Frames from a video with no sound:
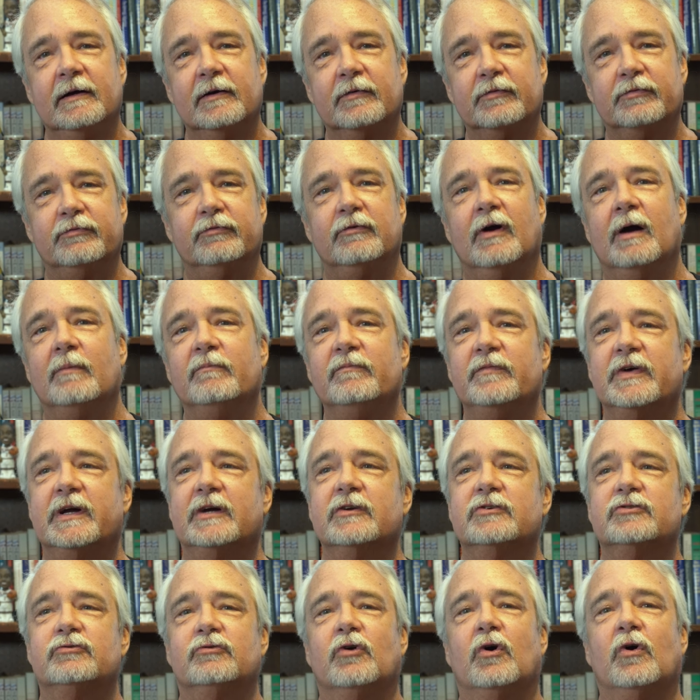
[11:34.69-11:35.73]
from the
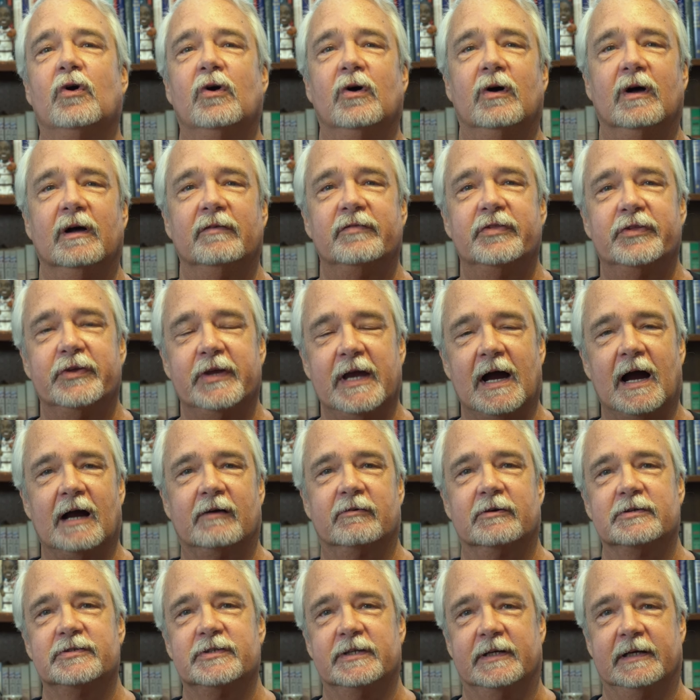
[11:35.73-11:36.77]
control of
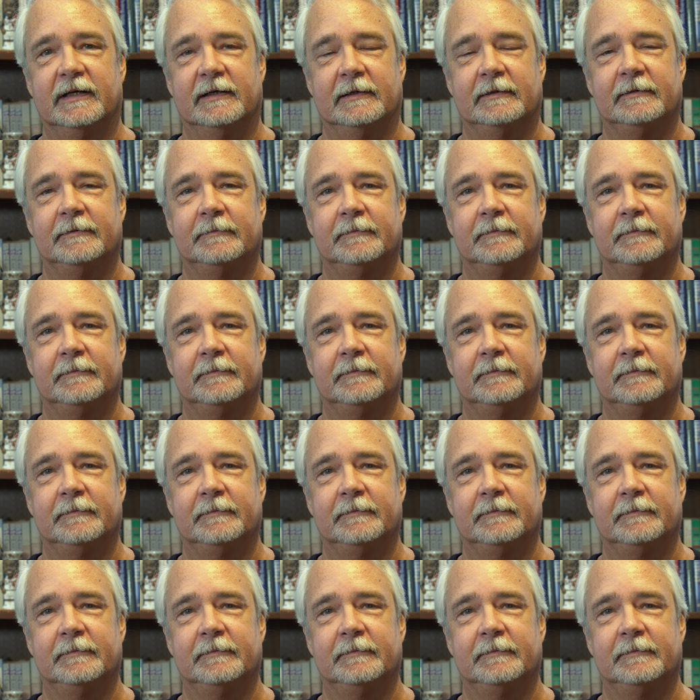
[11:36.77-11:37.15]
theocracy.